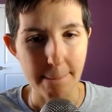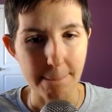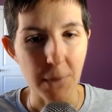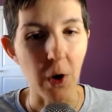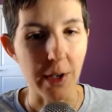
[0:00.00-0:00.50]

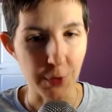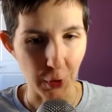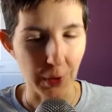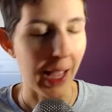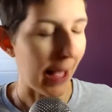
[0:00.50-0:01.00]
You
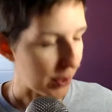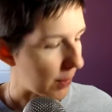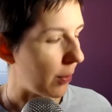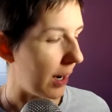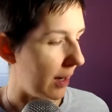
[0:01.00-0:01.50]
also have to
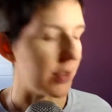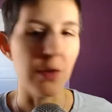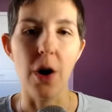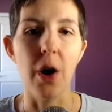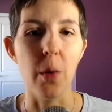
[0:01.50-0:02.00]
be ready to do
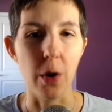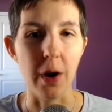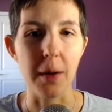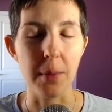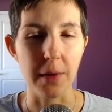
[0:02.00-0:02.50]
the hard
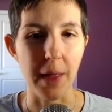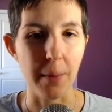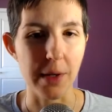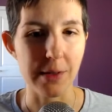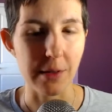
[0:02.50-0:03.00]
work and build that
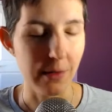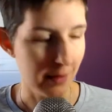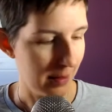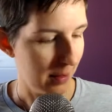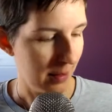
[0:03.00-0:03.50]
muscle.
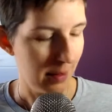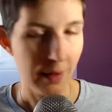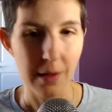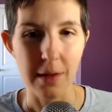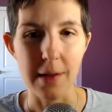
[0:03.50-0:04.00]

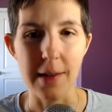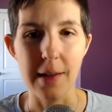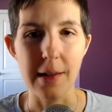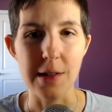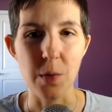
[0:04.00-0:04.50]

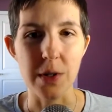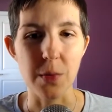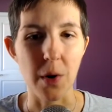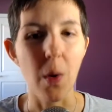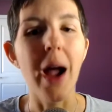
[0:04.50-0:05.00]
It's what's
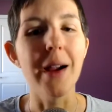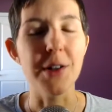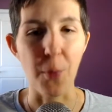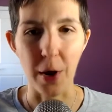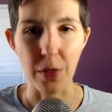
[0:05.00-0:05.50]
required
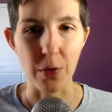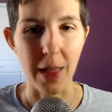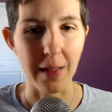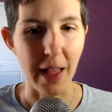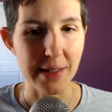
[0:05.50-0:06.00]
to break through
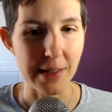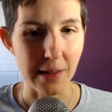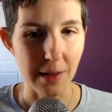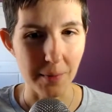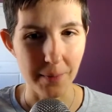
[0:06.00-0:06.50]
that glass
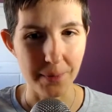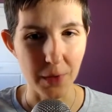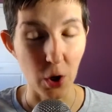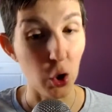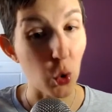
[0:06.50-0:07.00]
ceiling.
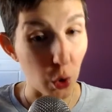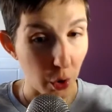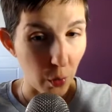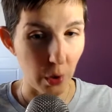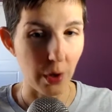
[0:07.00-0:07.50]
Your
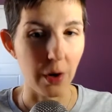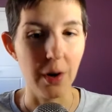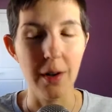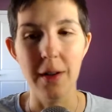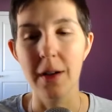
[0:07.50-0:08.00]
career
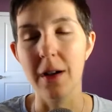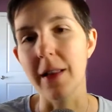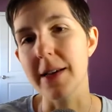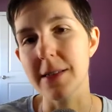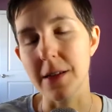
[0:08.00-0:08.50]

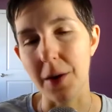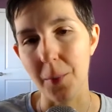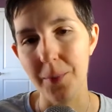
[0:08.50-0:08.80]
glass ceiling.